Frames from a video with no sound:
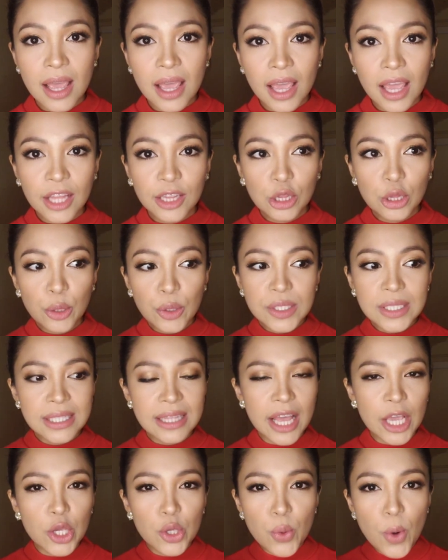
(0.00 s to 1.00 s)
it looks
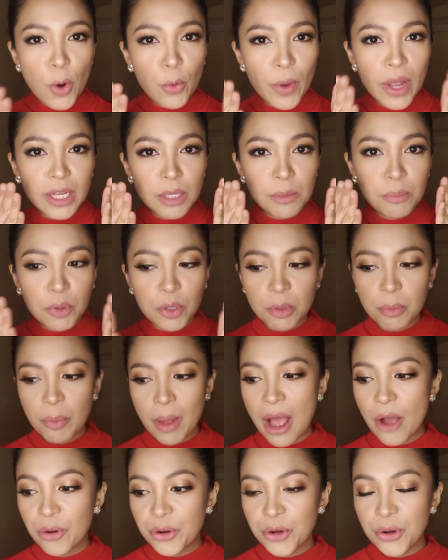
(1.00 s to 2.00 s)
like you already put
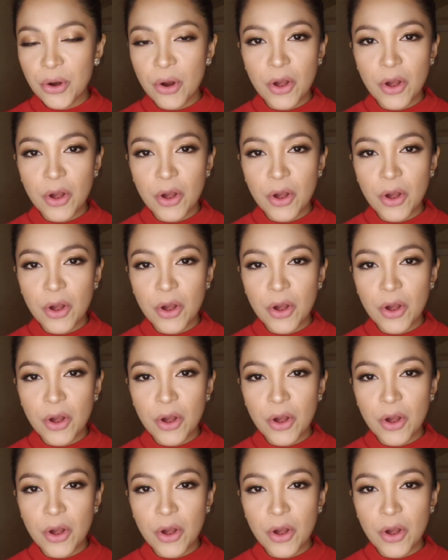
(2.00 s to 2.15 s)
powder